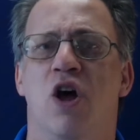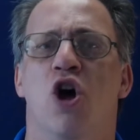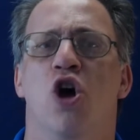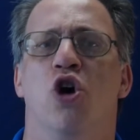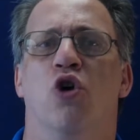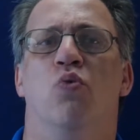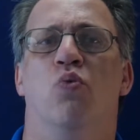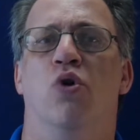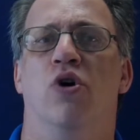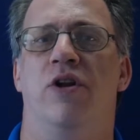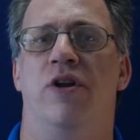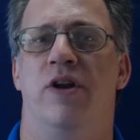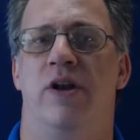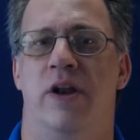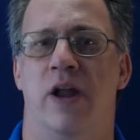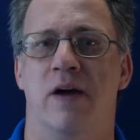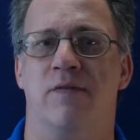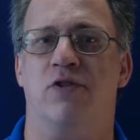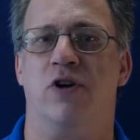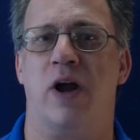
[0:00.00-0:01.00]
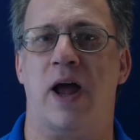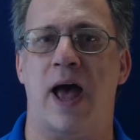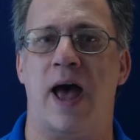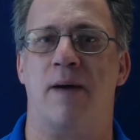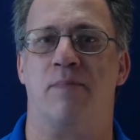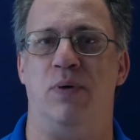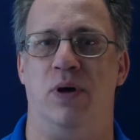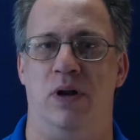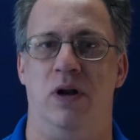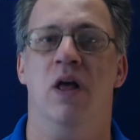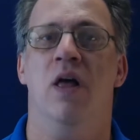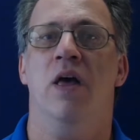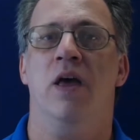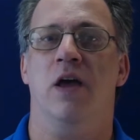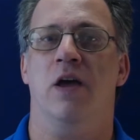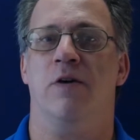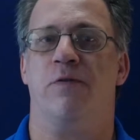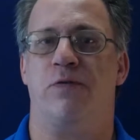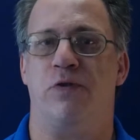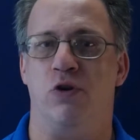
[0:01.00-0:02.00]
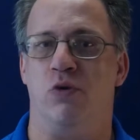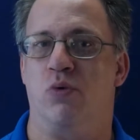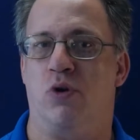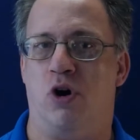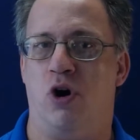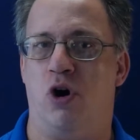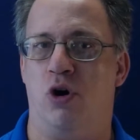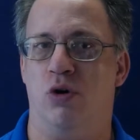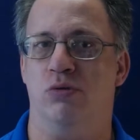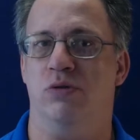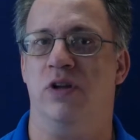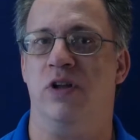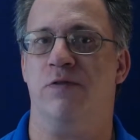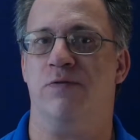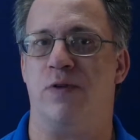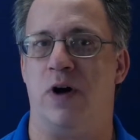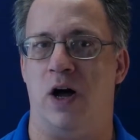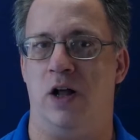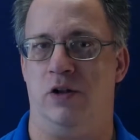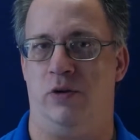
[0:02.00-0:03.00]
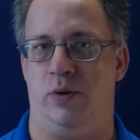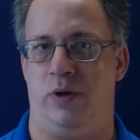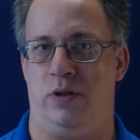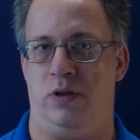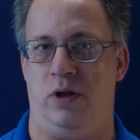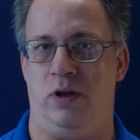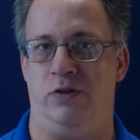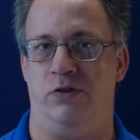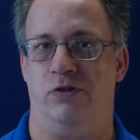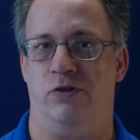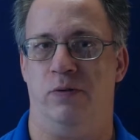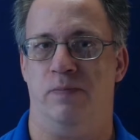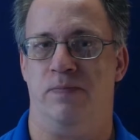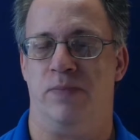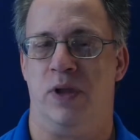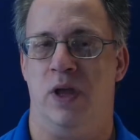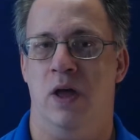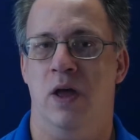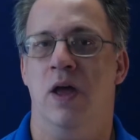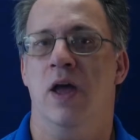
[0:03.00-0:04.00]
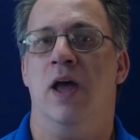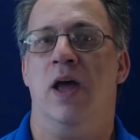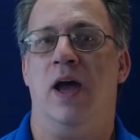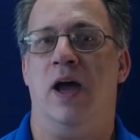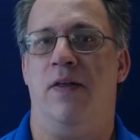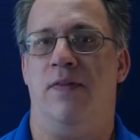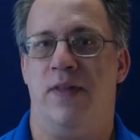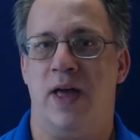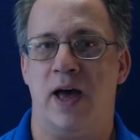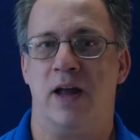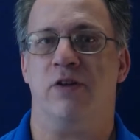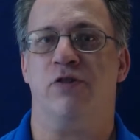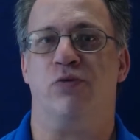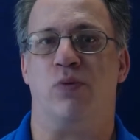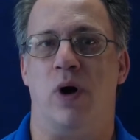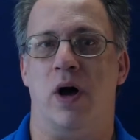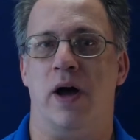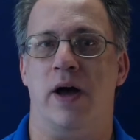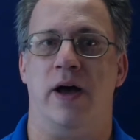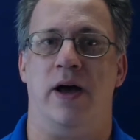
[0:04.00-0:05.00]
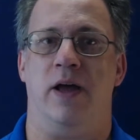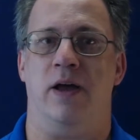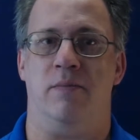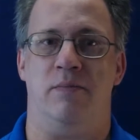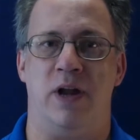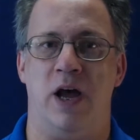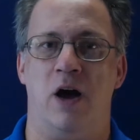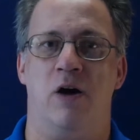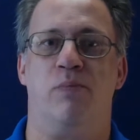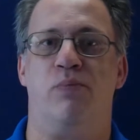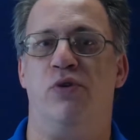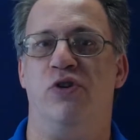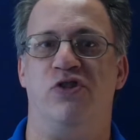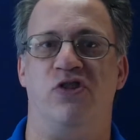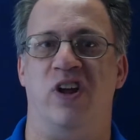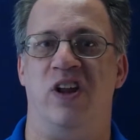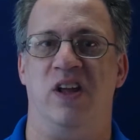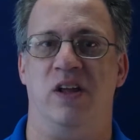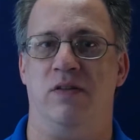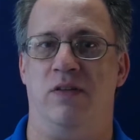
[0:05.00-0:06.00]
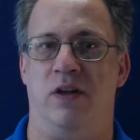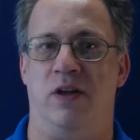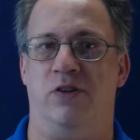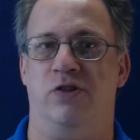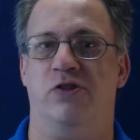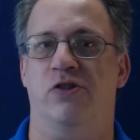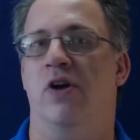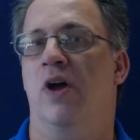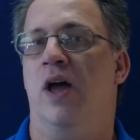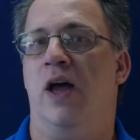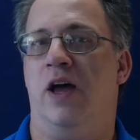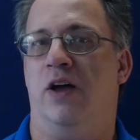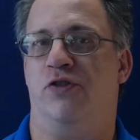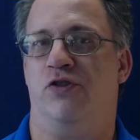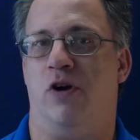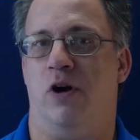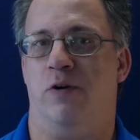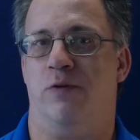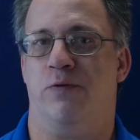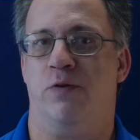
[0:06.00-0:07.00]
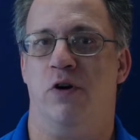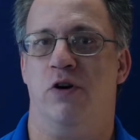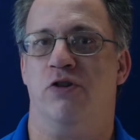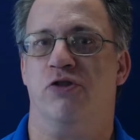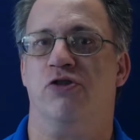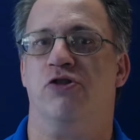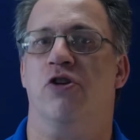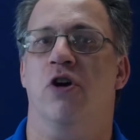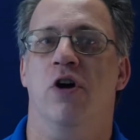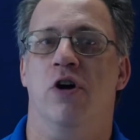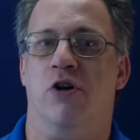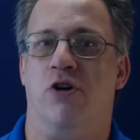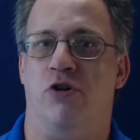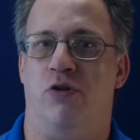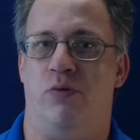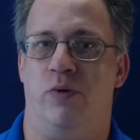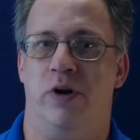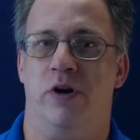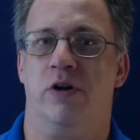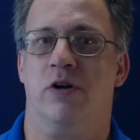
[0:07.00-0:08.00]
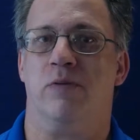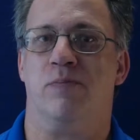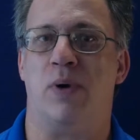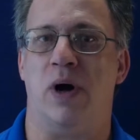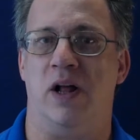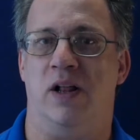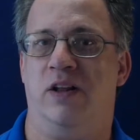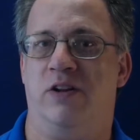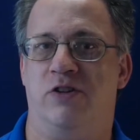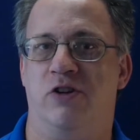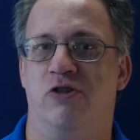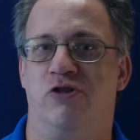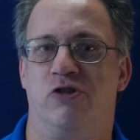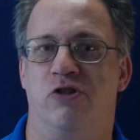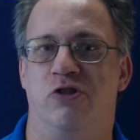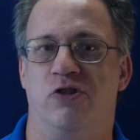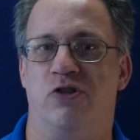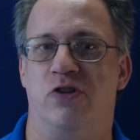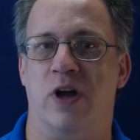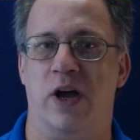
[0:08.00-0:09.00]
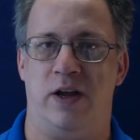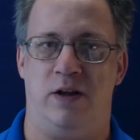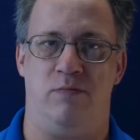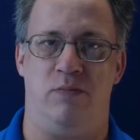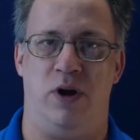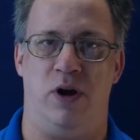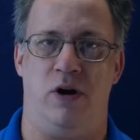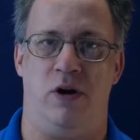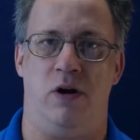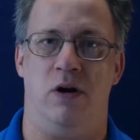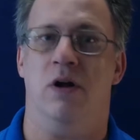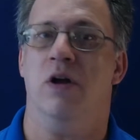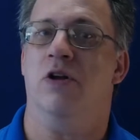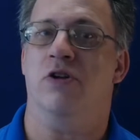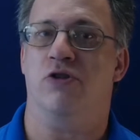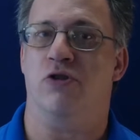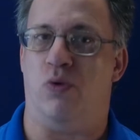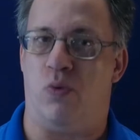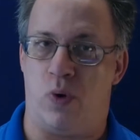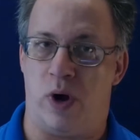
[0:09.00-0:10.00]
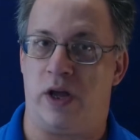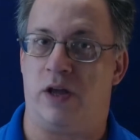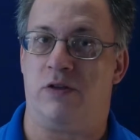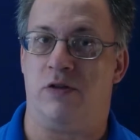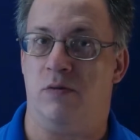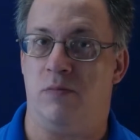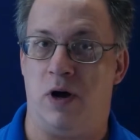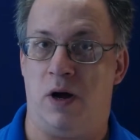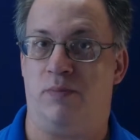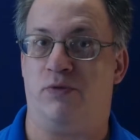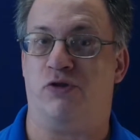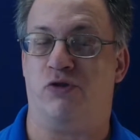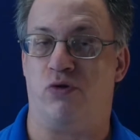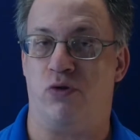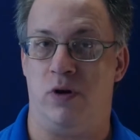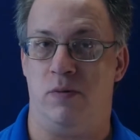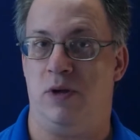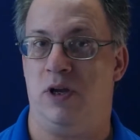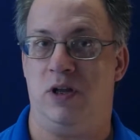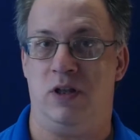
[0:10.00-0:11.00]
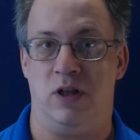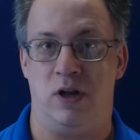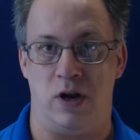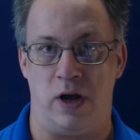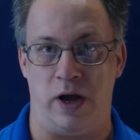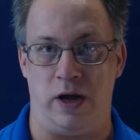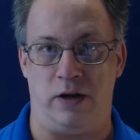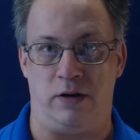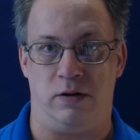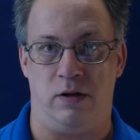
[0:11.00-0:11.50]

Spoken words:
would never happen if you were only following this. And that is why I am now presenting this as our first career politician's nightmare to wake them up screaming in the night.